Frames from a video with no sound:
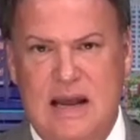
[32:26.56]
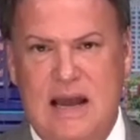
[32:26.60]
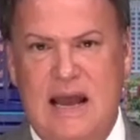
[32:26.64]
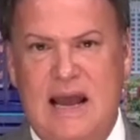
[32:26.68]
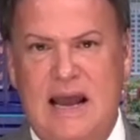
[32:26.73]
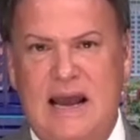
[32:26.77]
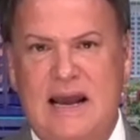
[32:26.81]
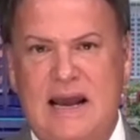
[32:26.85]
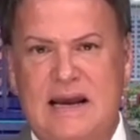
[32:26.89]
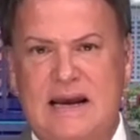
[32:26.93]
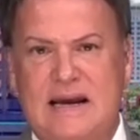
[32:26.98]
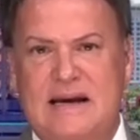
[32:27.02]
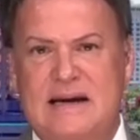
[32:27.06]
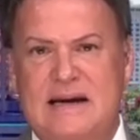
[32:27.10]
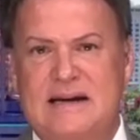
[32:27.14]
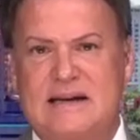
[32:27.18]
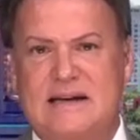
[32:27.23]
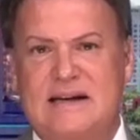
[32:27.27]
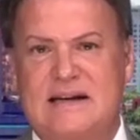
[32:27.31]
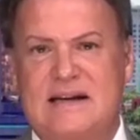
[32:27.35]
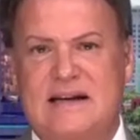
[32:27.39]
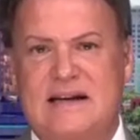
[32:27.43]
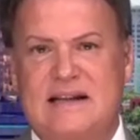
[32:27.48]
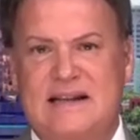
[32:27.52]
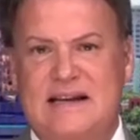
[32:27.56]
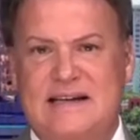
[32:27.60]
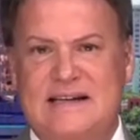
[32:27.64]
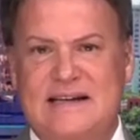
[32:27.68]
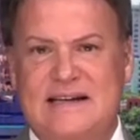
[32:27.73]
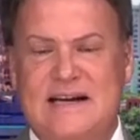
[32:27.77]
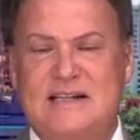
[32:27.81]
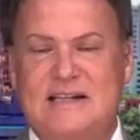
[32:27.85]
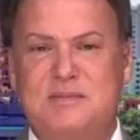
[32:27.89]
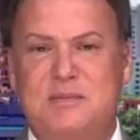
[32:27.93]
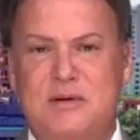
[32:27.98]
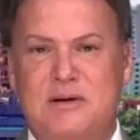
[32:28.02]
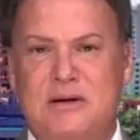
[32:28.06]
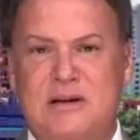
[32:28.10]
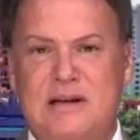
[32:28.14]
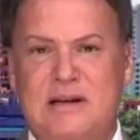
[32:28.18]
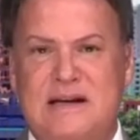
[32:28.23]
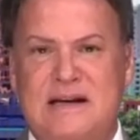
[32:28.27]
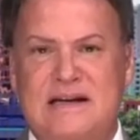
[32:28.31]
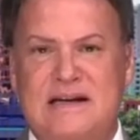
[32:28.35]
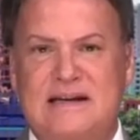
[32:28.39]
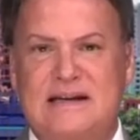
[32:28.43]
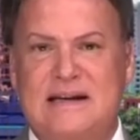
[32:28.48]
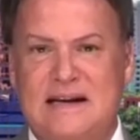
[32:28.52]
And they
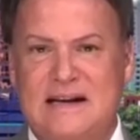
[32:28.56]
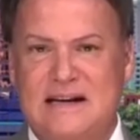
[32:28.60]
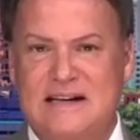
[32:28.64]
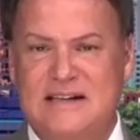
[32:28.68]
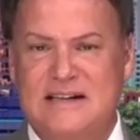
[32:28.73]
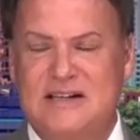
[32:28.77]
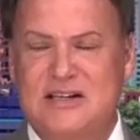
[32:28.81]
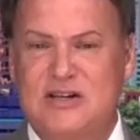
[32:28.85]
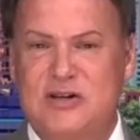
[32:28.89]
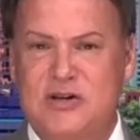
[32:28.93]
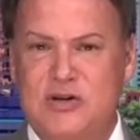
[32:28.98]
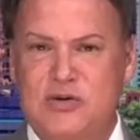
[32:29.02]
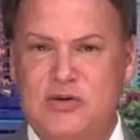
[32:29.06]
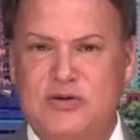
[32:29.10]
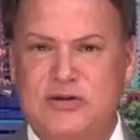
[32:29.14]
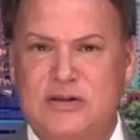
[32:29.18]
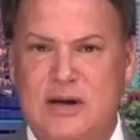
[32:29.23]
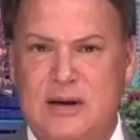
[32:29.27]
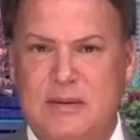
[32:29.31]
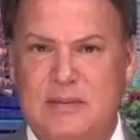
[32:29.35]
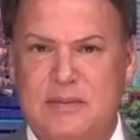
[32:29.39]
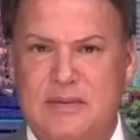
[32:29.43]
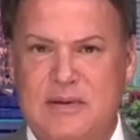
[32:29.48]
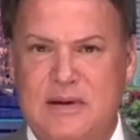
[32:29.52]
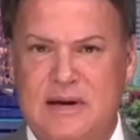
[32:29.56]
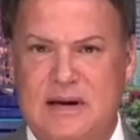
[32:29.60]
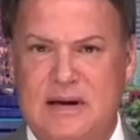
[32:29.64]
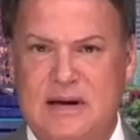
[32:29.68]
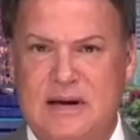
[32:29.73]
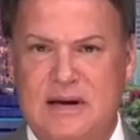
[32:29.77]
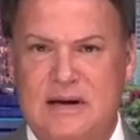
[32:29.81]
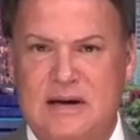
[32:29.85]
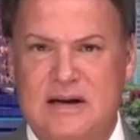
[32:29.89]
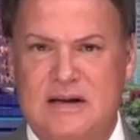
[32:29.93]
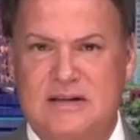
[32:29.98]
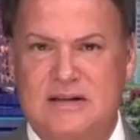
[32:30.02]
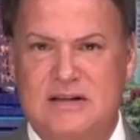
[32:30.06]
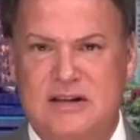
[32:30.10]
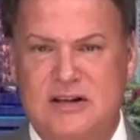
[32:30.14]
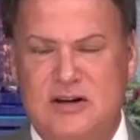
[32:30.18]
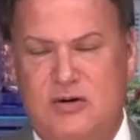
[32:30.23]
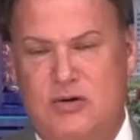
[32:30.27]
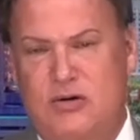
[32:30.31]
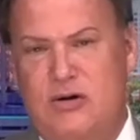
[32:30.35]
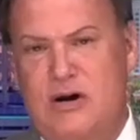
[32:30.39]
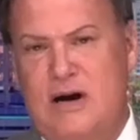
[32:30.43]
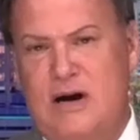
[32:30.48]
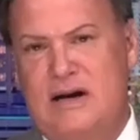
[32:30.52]
desperately needed to do something to
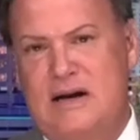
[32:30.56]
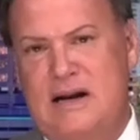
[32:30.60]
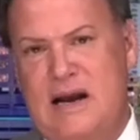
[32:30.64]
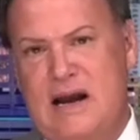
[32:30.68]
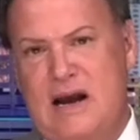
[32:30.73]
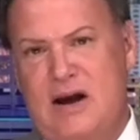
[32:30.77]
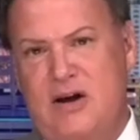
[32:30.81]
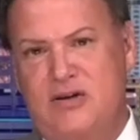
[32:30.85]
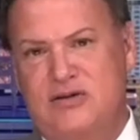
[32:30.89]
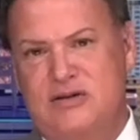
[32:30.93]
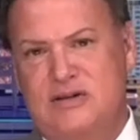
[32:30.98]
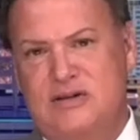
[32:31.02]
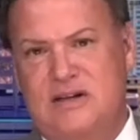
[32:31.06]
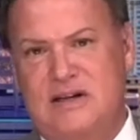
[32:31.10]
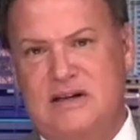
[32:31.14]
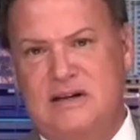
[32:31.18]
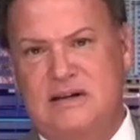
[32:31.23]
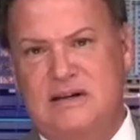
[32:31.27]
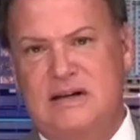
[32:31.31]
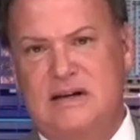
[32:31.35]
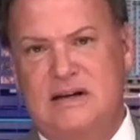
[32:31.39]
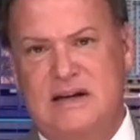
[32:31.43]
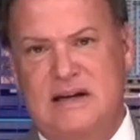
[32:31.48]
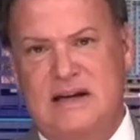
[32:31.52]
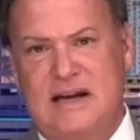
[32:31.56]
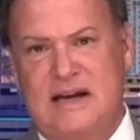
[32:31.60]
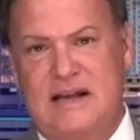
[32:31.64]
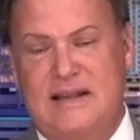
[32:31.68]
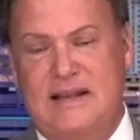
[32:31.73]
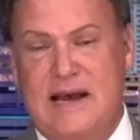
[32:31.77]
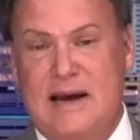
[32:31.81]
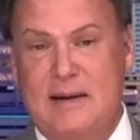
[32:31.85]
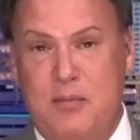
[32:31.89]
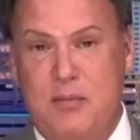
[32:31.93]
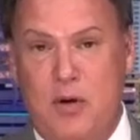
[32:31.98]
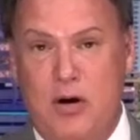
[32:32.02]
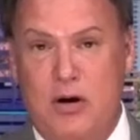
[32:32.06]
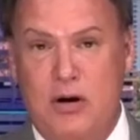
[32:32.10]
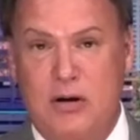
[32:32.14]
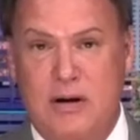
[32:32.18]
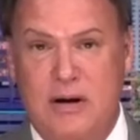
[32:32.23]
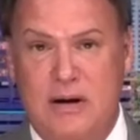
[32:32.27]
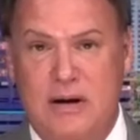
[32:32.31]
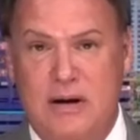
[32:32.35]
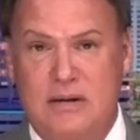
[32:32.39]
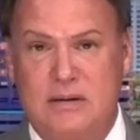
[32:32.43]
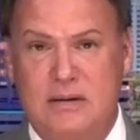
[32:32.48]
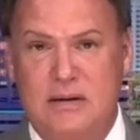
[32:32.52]
create housing in that
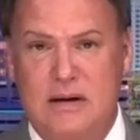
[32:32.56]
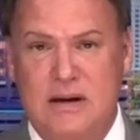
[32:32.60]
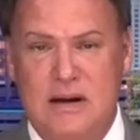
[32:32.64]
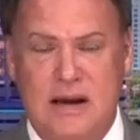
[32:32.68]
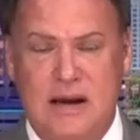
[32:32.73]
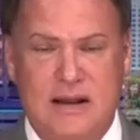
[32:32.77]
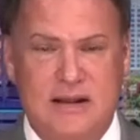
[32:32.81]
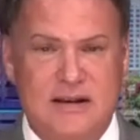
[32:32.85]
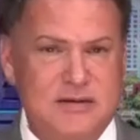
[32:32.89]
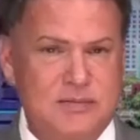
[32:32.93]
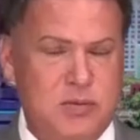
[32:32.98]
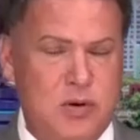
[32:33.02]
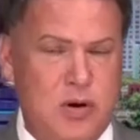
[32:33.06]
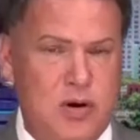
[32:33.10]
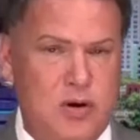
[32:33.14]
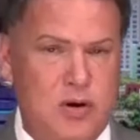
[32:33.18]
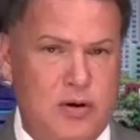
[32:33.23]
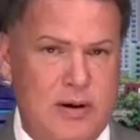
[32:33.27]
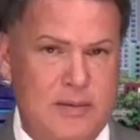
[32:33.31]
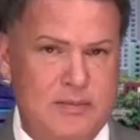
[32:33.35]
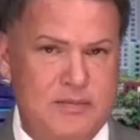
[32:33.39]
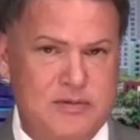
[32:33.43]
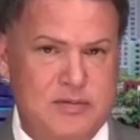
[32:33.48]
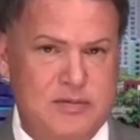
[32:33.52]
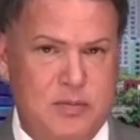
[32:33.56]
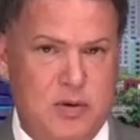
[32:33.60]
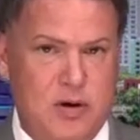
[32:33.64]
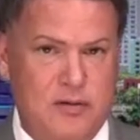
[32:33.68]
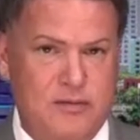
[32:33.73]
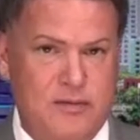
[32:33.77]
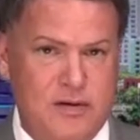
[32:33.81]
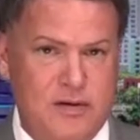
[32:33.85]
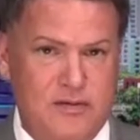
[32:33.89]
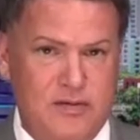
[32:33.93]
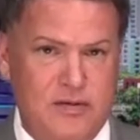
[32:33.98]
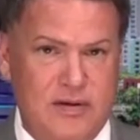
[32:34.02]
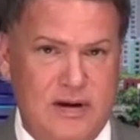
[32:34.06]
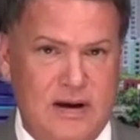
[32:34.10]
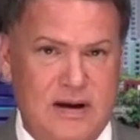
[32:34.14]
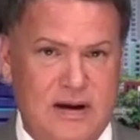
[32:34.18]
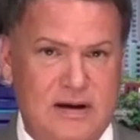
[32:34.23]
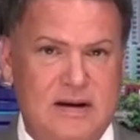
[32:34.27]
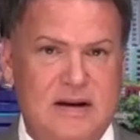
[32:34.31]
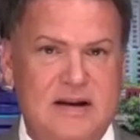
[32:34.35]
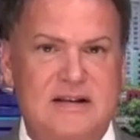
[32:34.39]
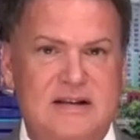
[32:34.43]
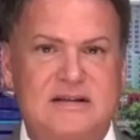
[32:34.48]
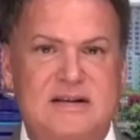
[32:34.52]
market. And this program is perfect for that
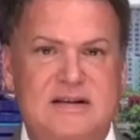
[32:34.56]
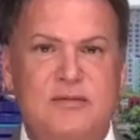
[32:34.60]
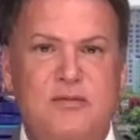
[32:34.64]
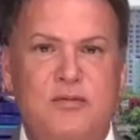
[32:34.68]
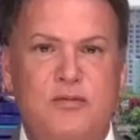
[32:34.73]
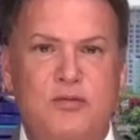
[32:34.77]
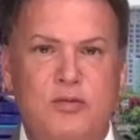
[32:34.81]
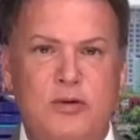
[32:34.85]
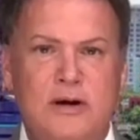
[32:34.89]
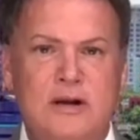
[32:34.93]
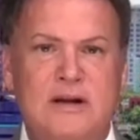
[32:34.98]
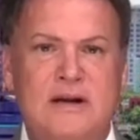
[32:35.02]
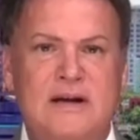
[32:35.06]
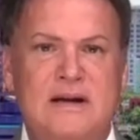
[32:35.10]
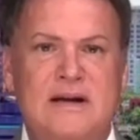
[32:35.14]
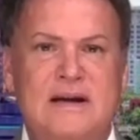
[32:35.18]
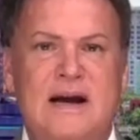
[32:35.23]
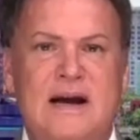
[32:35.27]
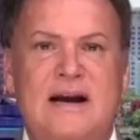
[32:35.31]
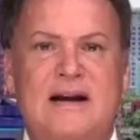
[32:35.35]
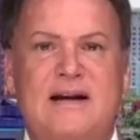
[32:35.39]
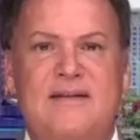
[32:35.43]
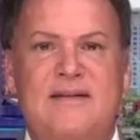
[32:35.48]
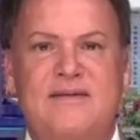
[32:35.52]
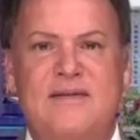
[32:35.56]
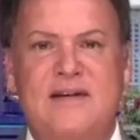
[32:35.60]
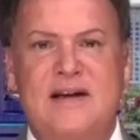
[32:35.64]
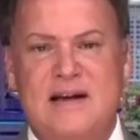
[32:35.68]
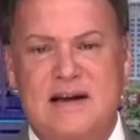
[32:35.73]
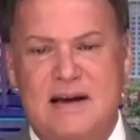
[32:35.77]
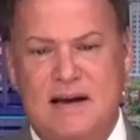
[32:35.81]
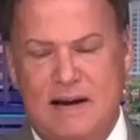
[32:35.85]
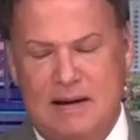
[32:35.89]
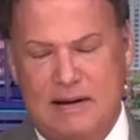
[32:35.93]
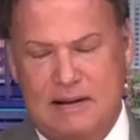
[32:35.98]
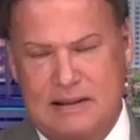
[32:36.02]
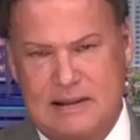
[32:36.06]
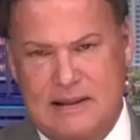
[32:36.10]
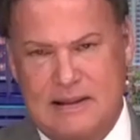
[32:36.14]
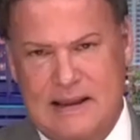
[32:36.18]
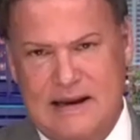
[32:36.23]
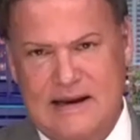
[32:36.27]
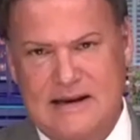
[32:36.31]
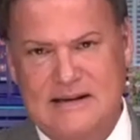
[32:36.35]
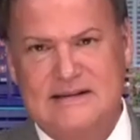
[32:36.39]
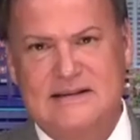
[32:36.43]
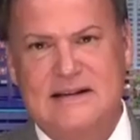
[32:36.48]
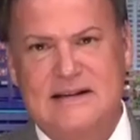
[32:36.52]
because it really kind of
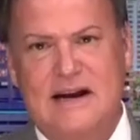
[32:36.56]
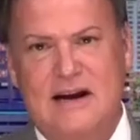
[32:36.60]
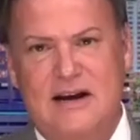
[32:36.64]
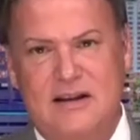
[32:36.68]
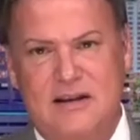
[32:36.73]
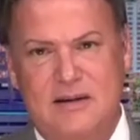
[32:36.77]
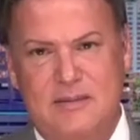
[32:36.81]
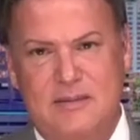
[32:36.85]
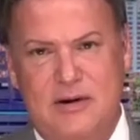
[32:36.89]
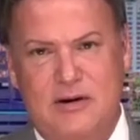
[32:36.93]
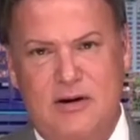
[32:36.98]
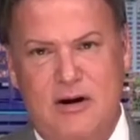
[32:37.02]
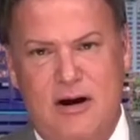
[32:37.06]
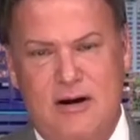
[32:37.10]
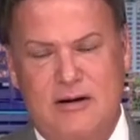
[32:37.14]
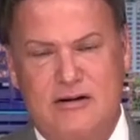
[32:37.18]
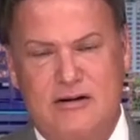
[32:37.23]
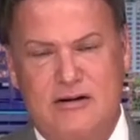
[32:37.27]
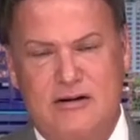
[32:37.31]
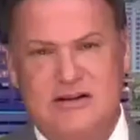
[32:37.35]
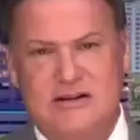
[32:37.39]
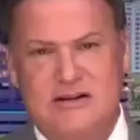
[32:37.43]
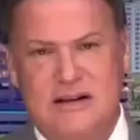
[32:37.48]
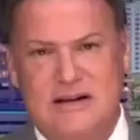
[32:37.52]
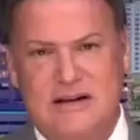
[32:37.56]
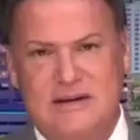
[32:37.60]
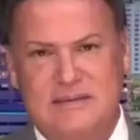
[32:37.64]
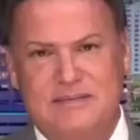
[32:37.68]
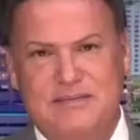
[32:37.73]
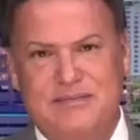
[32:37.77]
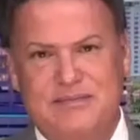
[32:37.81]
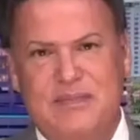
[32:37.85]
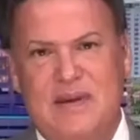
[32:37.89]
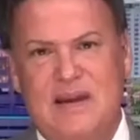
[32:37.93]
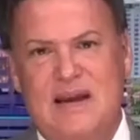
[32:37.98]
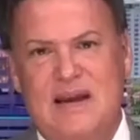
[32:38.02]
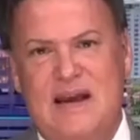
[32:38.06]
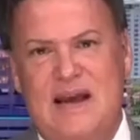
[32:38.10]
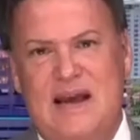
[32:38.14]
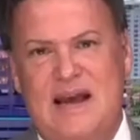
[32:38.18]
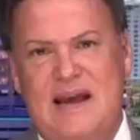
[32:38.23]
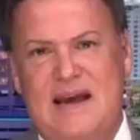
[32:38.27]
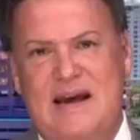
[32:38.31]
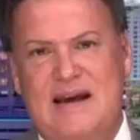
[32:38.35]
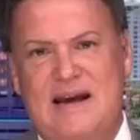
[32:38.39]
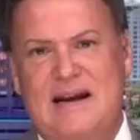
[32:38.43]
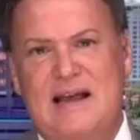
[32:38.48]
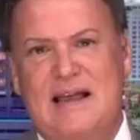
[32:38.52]
lays down the bureaucracy
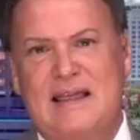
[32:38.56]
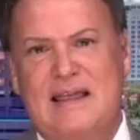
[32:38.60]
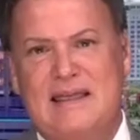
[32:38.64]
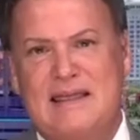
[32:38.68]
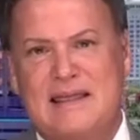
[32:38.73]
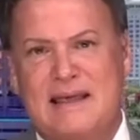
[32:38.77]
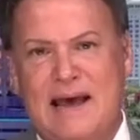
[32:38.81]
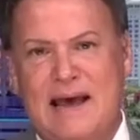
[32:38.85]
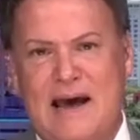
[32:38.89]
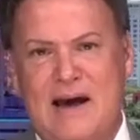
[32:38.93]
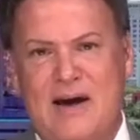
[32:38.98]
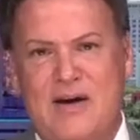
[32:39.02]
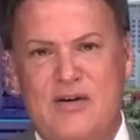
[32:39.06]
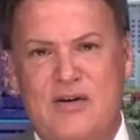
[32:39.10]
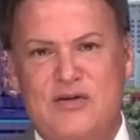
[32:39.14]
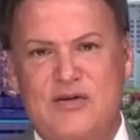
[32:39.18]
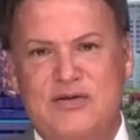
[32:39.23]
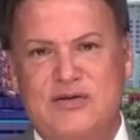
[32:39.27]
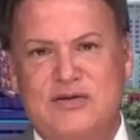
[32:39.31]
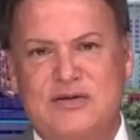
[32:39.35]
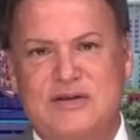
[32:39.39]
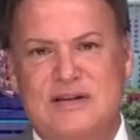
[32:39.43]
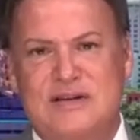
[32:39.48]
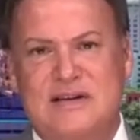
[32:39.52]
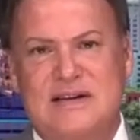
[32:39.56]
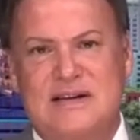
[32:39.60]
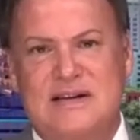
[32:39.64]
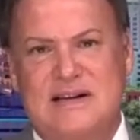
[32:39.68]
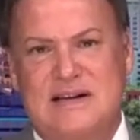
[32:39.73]
and allows,